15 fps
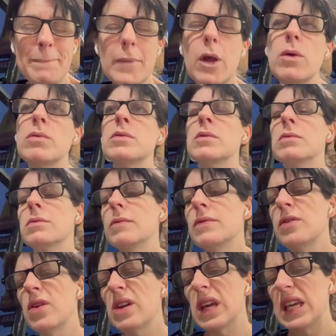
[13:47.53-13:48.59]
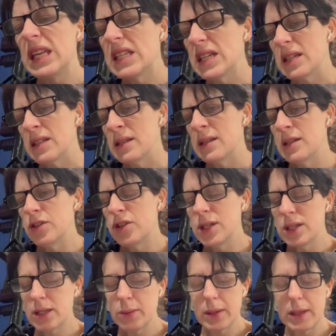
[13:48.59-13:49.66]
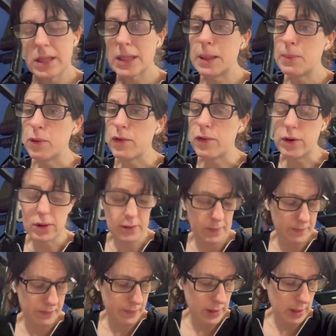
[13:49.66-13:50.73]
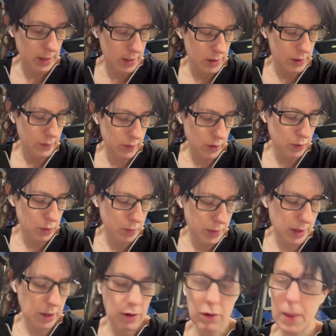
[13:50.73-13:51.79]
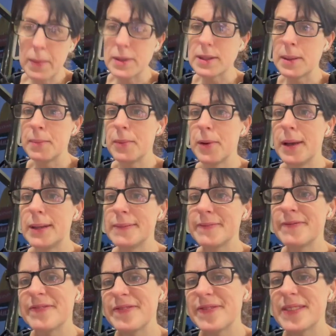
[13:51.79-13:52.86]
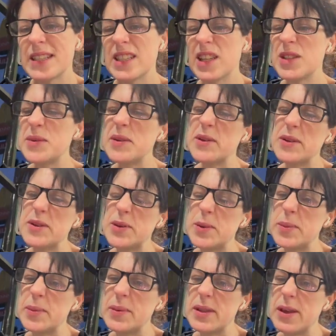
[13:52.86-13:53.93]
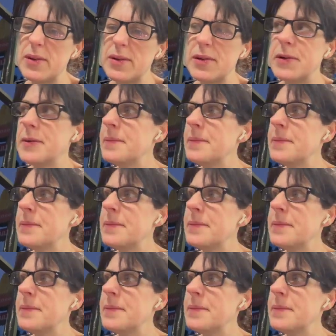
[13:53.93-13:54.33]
Oh no, I've not got you in. She's away at a sleepover, so I've got to go and pick her up at some point. I don't want to go to open without her.